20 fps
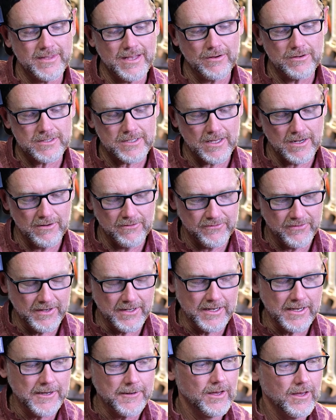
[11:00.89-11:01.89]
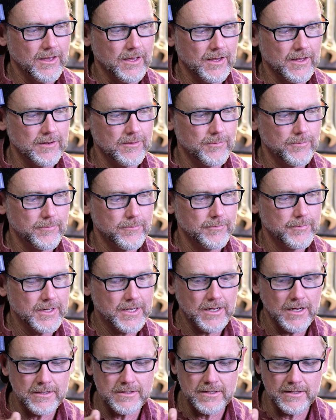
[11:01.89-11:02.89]
that was kind of funny. And
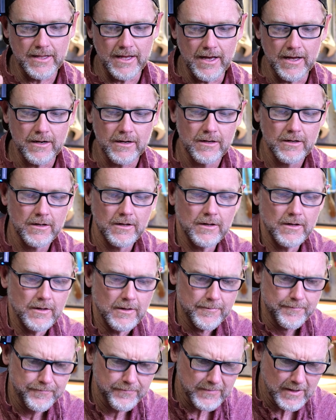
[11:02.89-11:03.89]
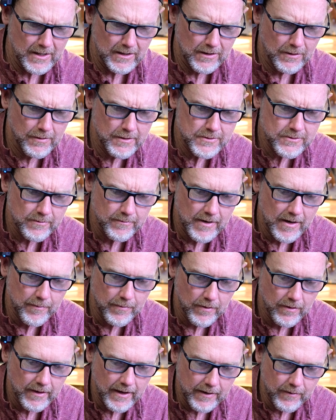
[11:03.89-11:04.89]
because of that, I'll always
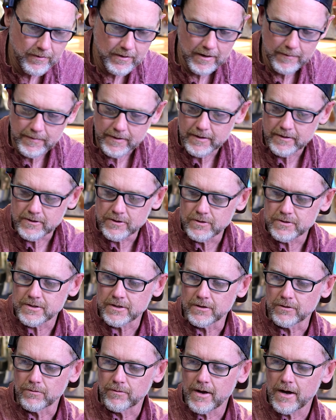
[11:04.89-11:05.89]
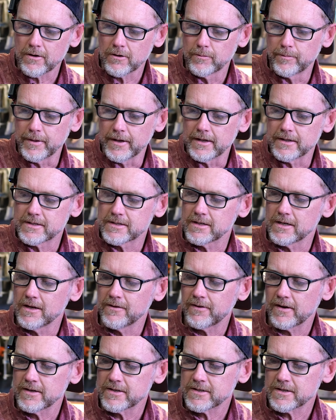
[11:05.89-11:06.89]
remember, like when I'm using the router bits,
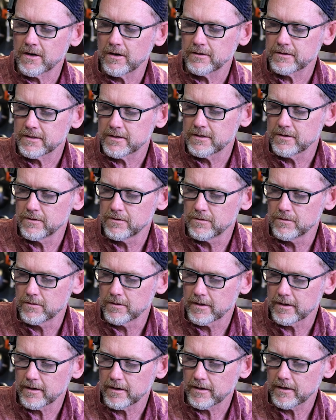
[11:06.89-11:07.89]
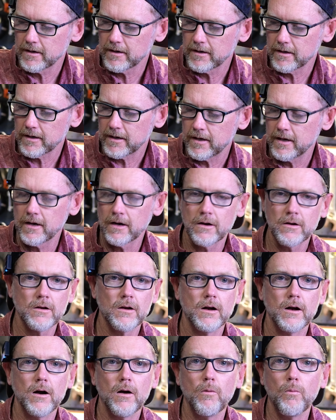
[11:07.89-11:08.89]
if I start to
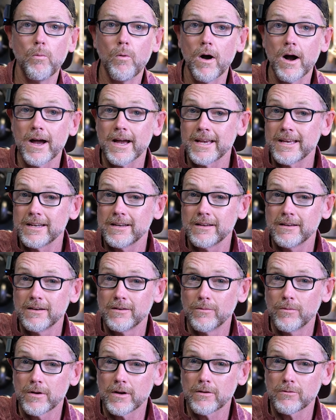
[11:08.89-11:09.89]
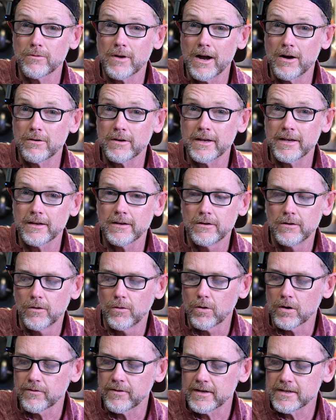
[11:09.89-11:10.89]
hear a whine when I'm routing,
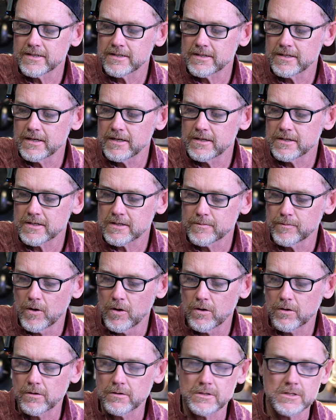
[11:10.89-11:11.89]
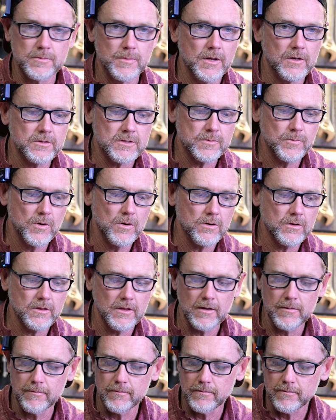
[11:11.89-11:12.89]
or if I see smoke or smell smoke,
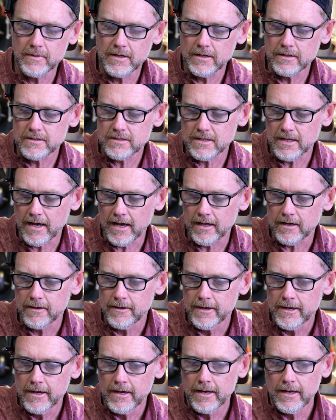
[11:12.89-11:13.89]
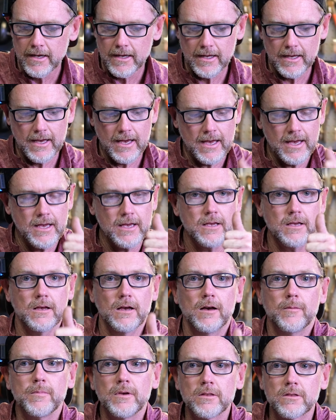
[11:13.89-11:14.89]
that means that
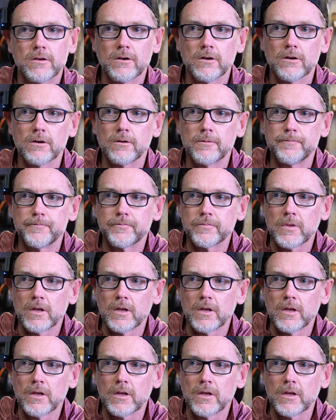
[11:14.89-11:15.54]
I'm either